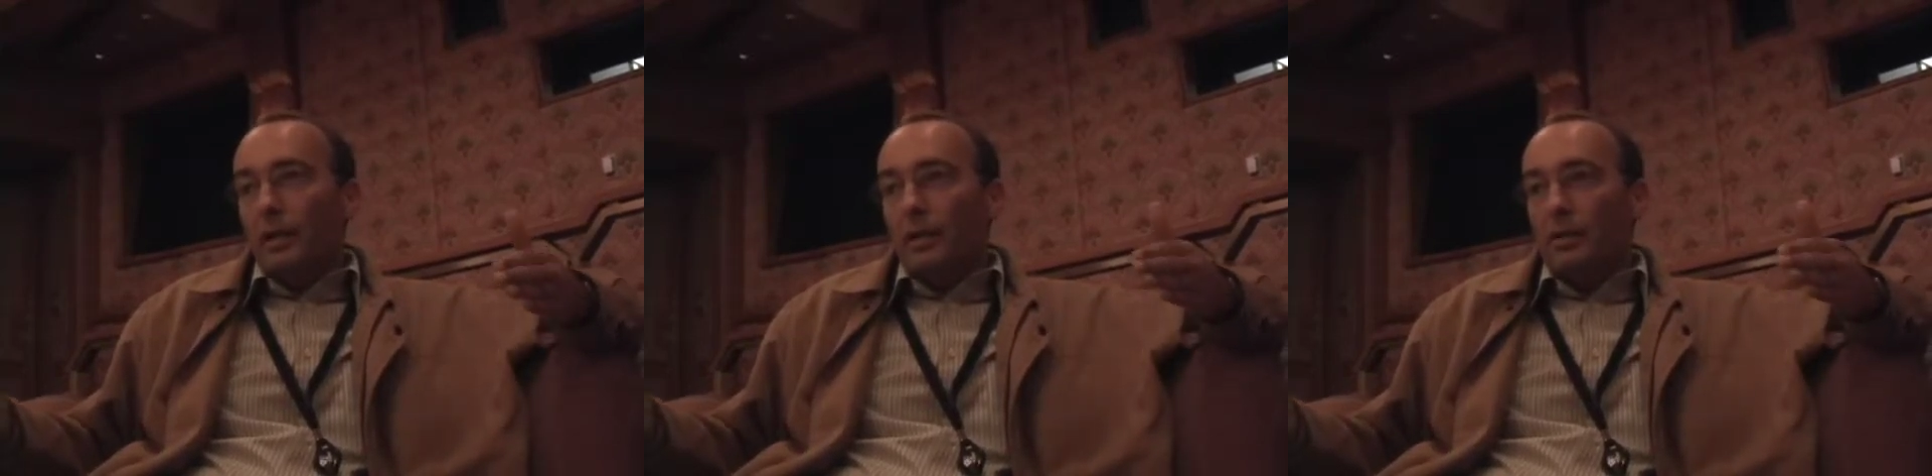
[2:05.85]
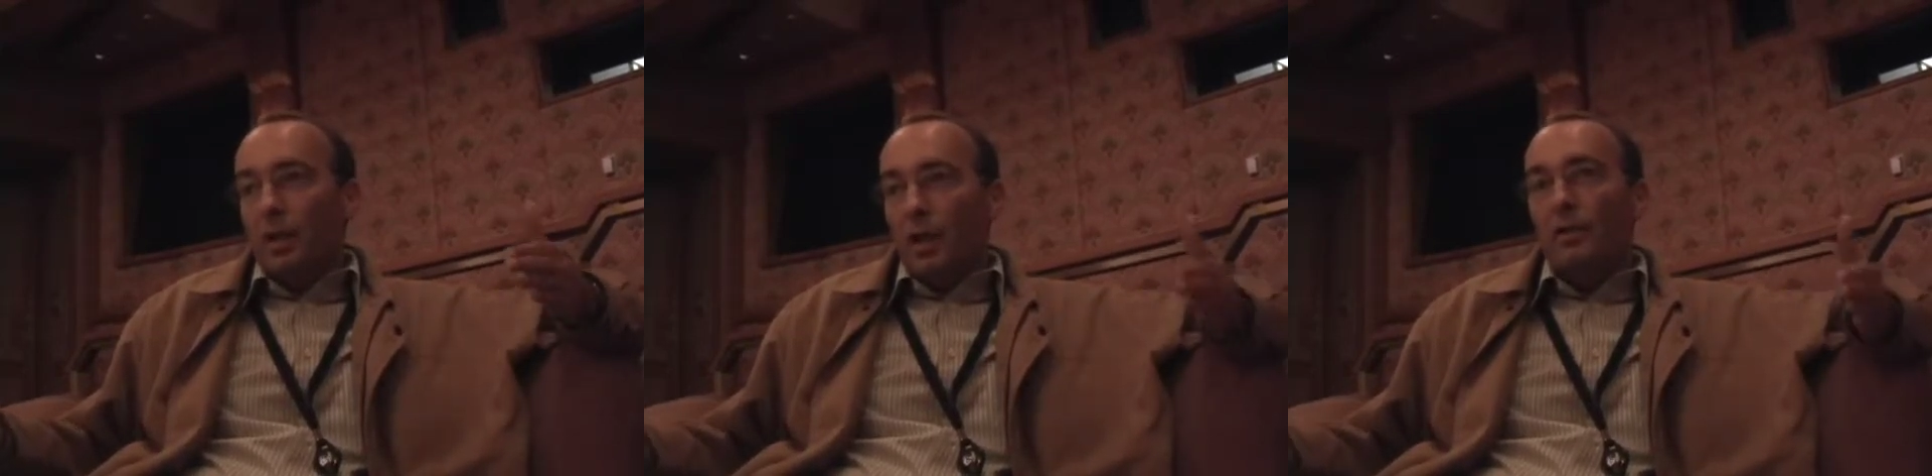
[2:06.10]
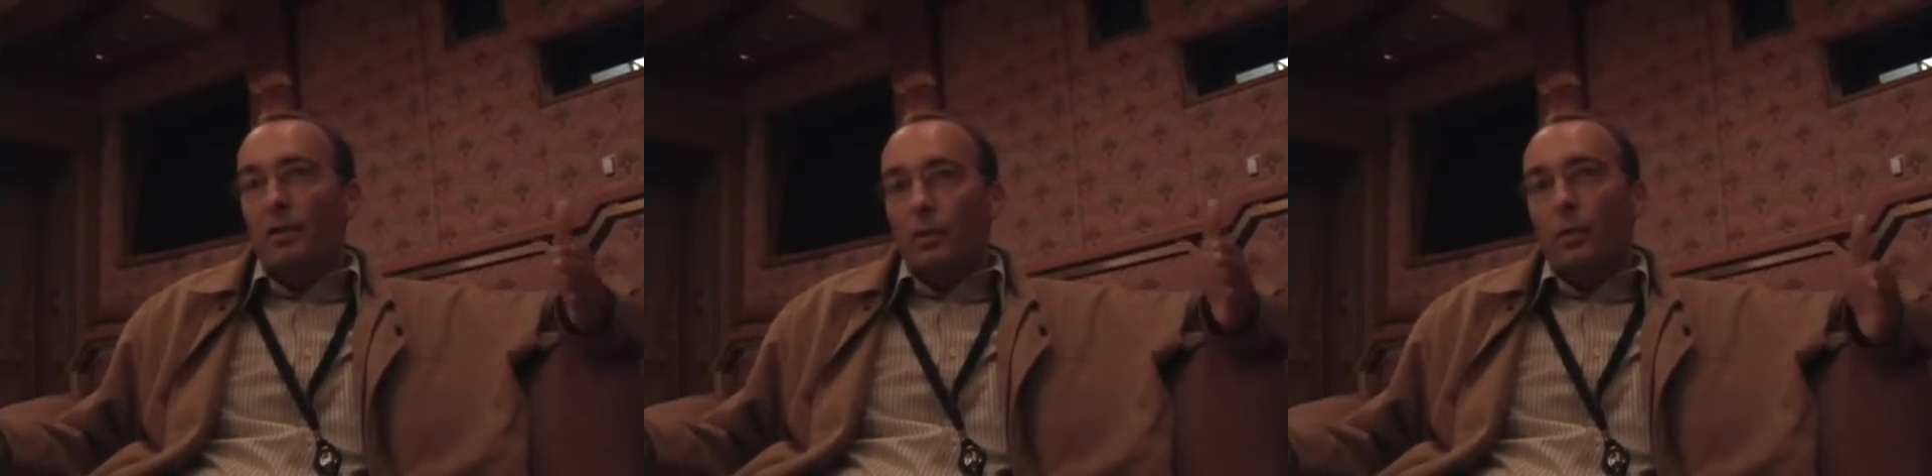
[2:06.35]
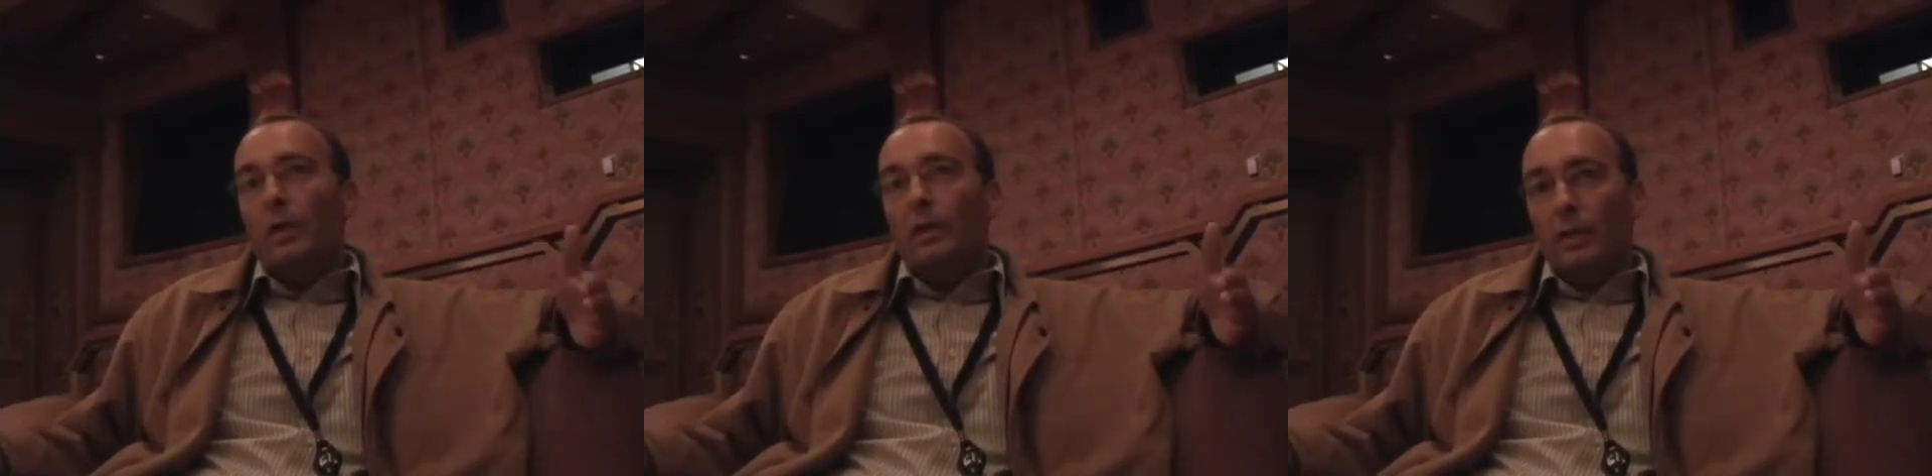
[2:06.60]
is under
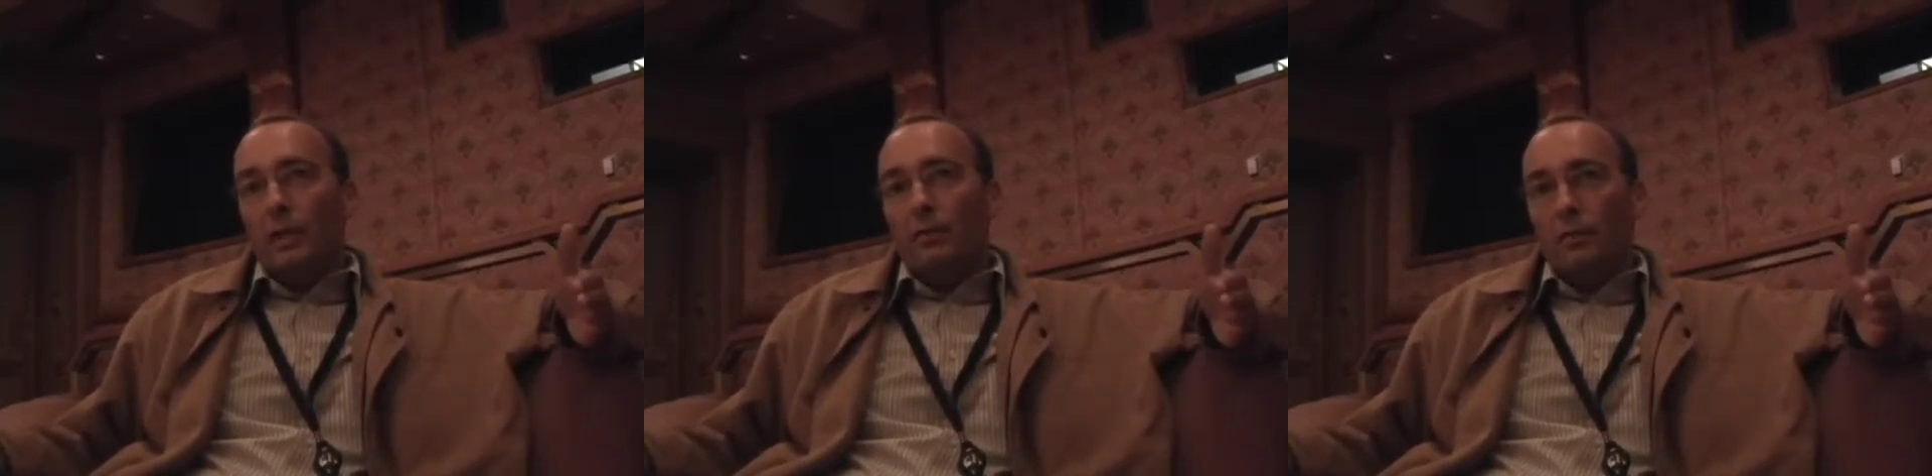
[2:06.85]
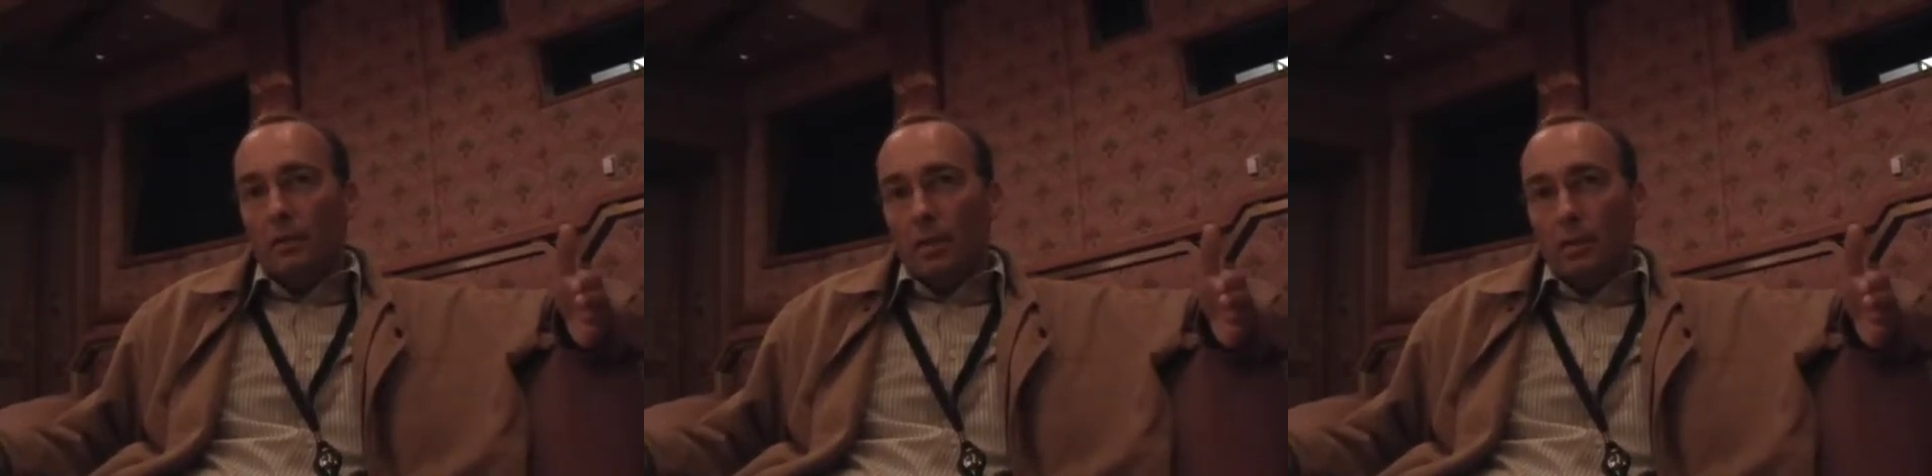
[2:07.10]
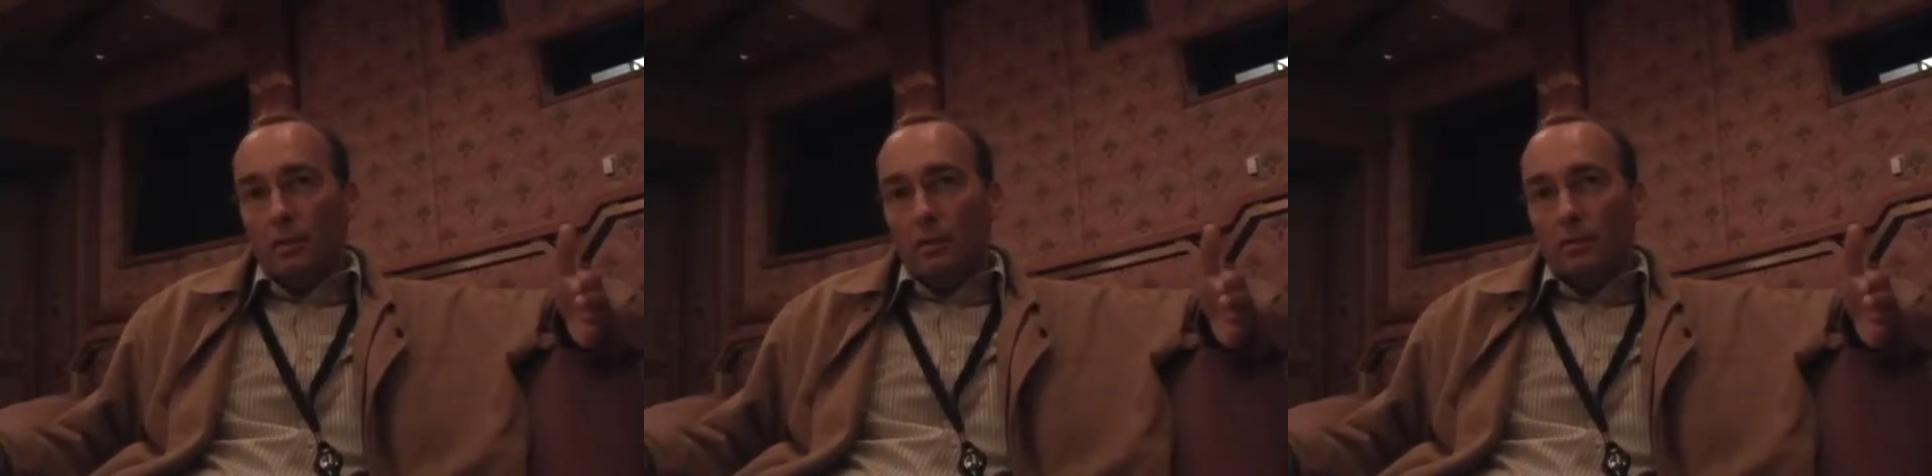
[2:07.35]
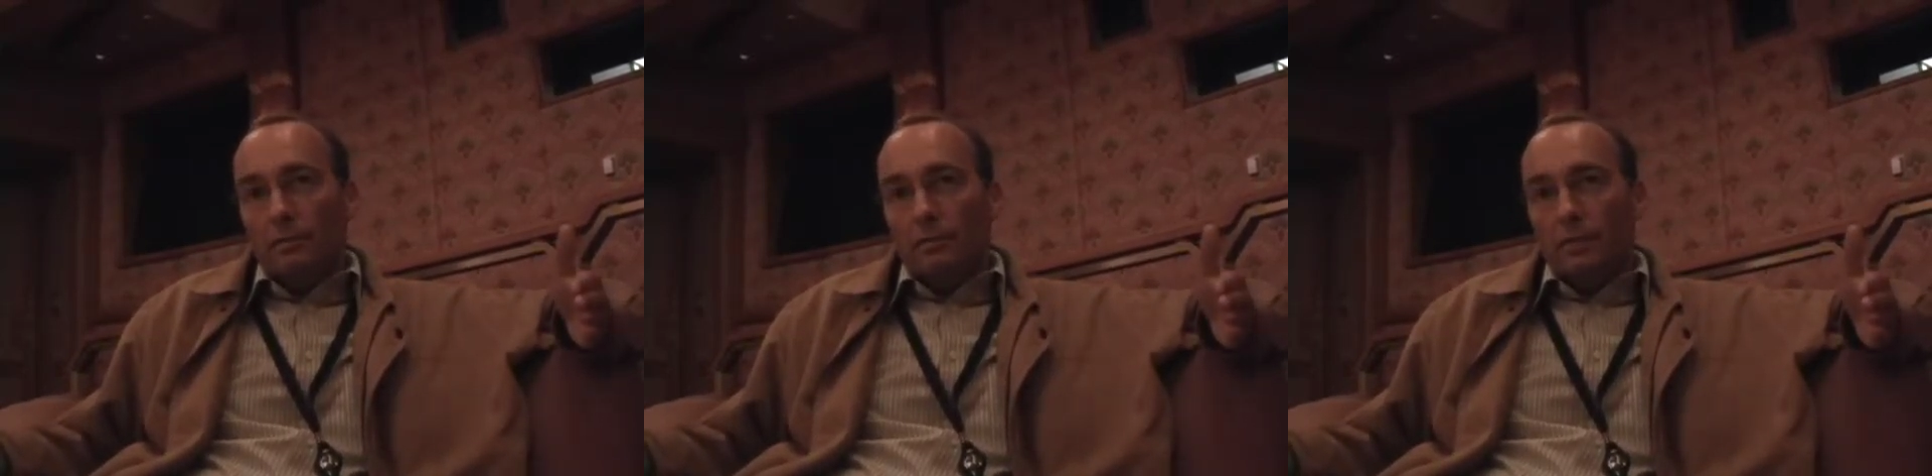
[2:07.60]
twenty thousand mm -hmm.
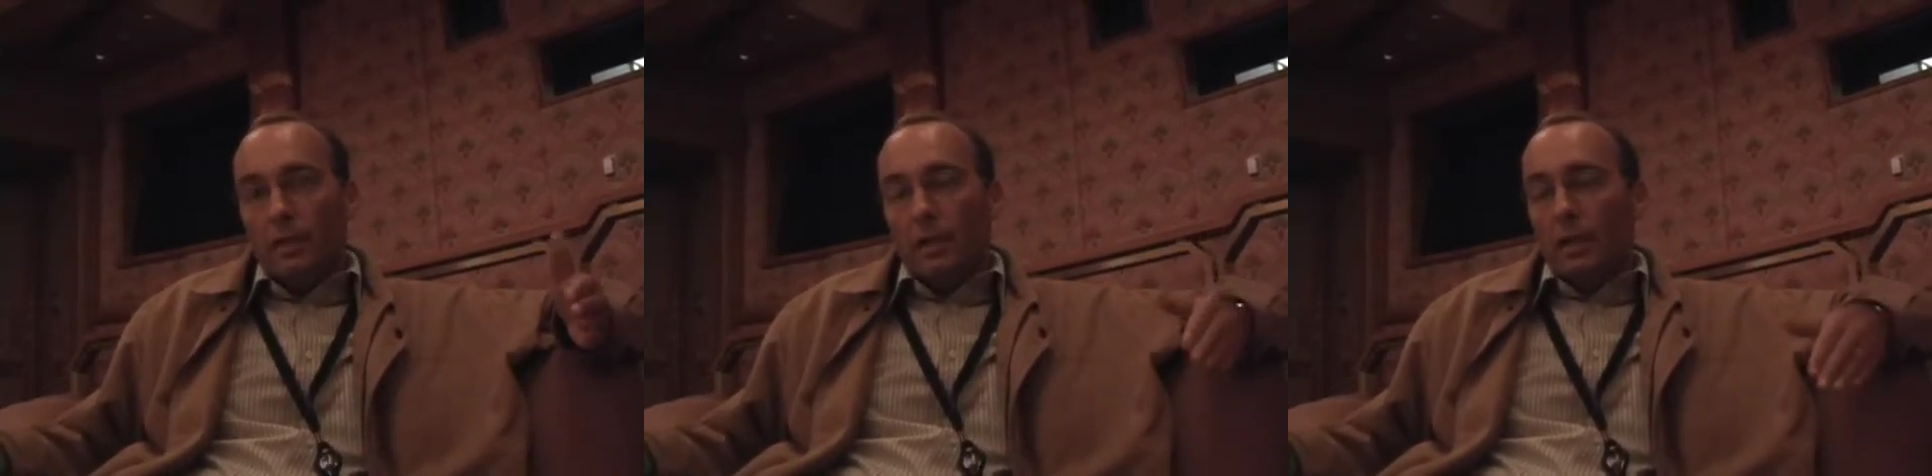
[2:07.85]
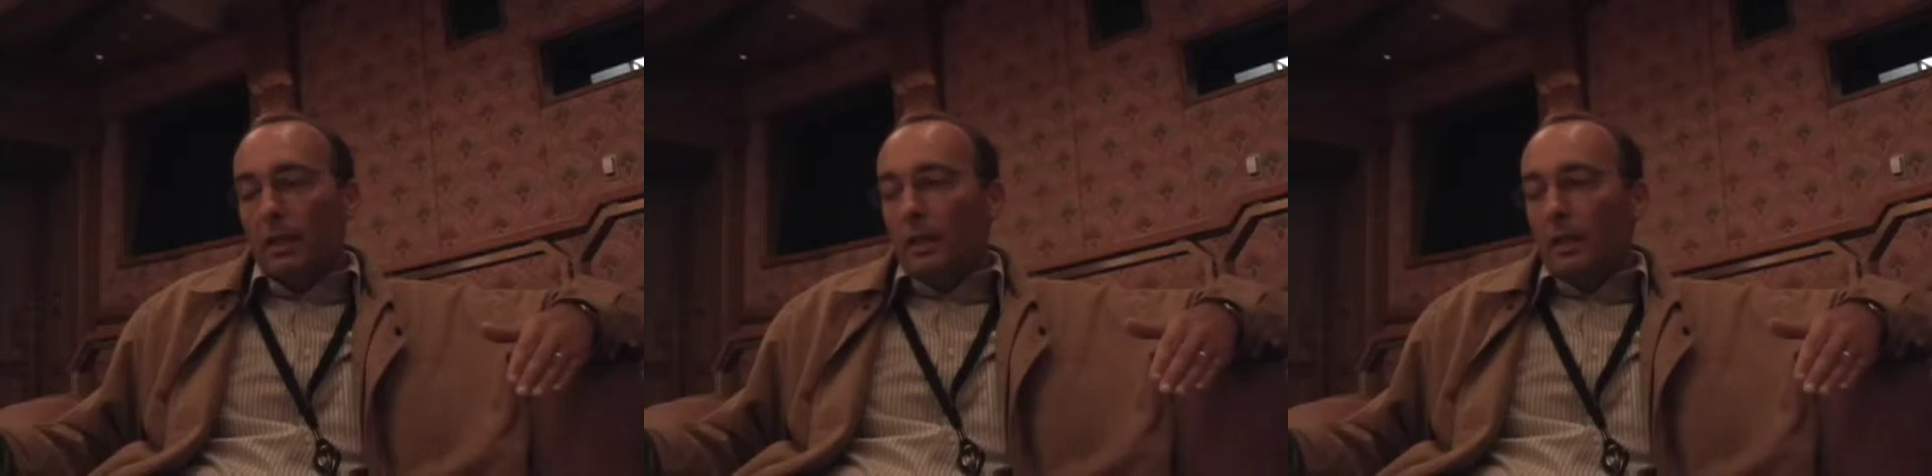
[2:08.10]
dollars, mm-hmm.